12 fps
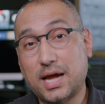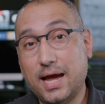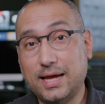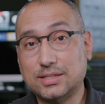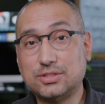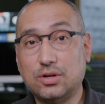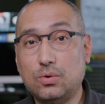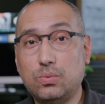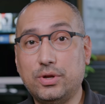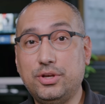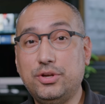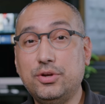ISO
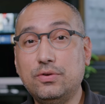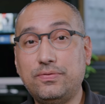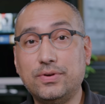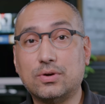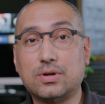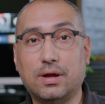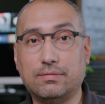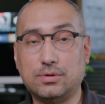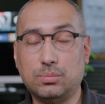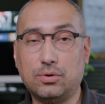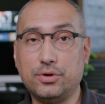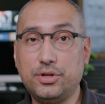would you feel
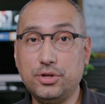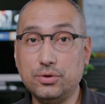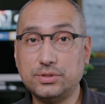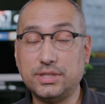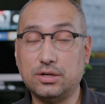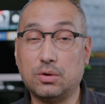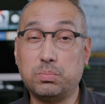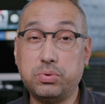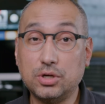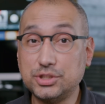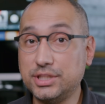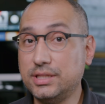comfortable using or
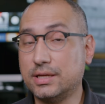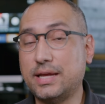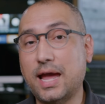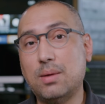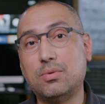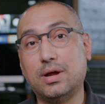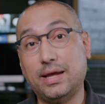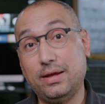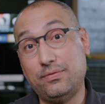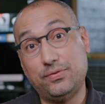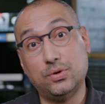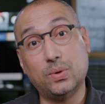pushing the camera
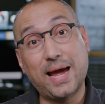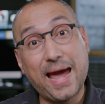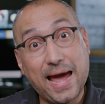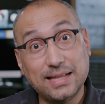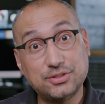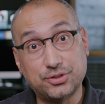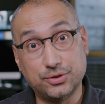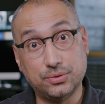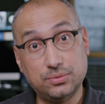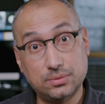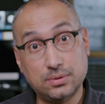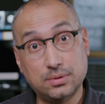if you had to?